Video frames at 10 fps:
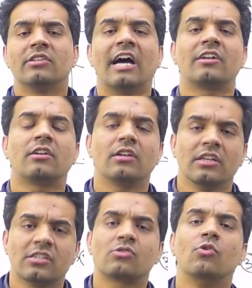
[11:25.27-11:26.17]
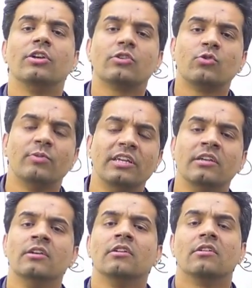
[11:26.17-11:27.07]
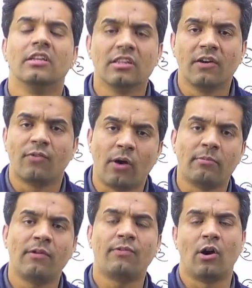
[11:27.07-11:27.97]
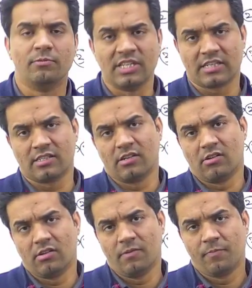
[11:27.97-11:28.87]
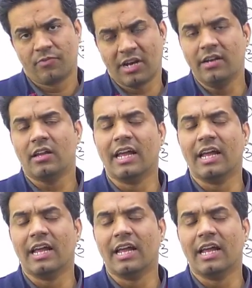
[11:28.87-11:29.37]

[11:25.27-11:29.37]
that is going to be in the form of objects and all, right?